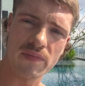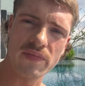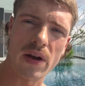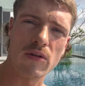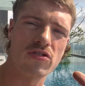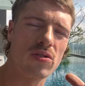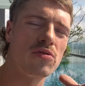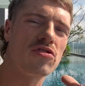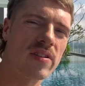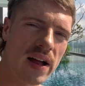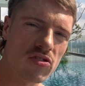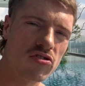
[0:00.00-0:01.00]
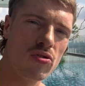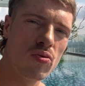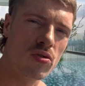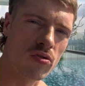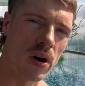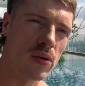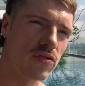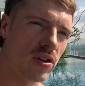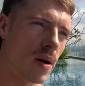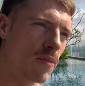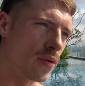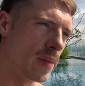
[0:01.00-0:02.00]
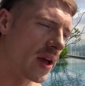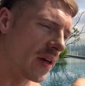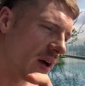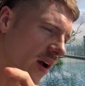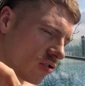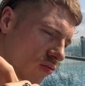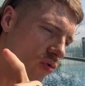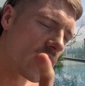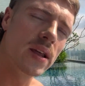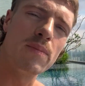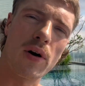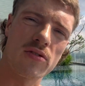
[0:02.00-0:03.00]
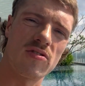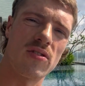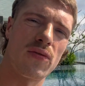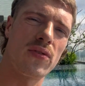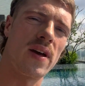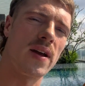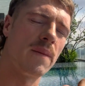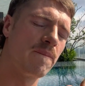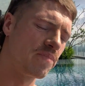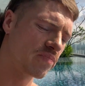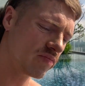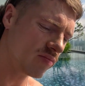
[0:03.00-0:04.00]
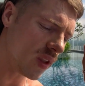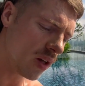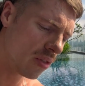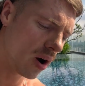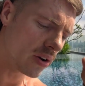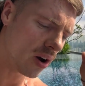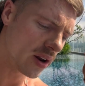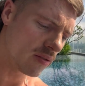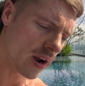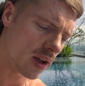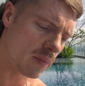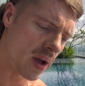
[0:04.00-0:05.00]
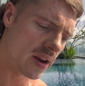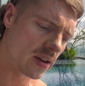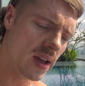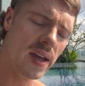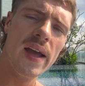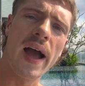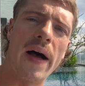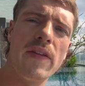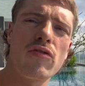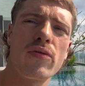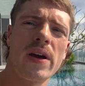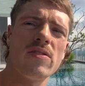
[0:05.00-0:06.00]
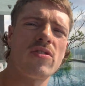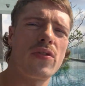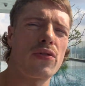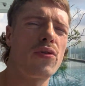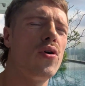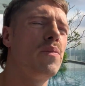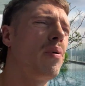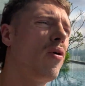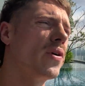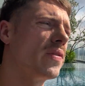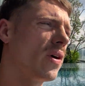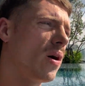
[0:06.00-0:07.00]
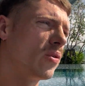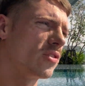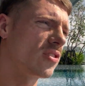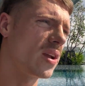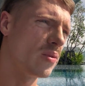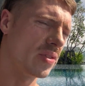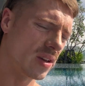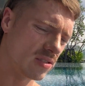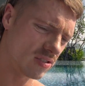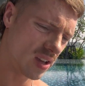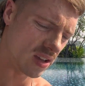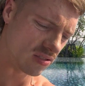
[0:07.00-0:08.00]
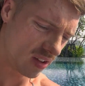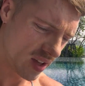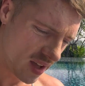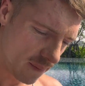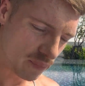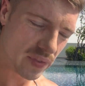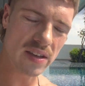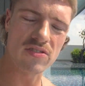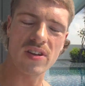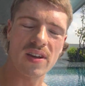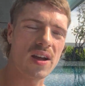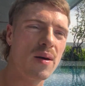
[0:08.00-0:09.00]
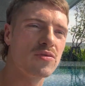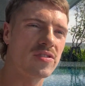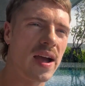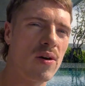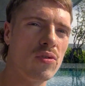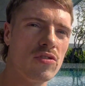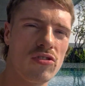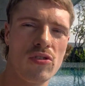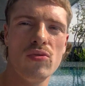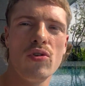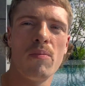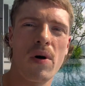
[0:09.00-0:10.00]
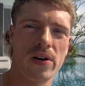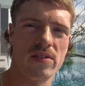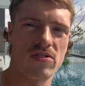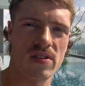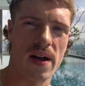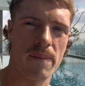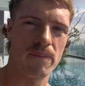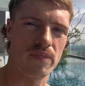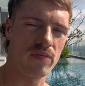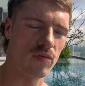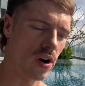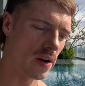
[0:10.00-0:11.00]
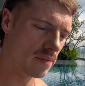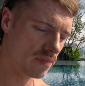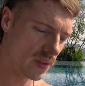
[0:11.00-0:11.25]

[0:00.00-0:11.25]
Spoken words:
There is substantial growth to come from it, and that is a really positive thing that I'd highly recommend. And this relates to the third point that I want to say with this, is this comes down to your mindset, right?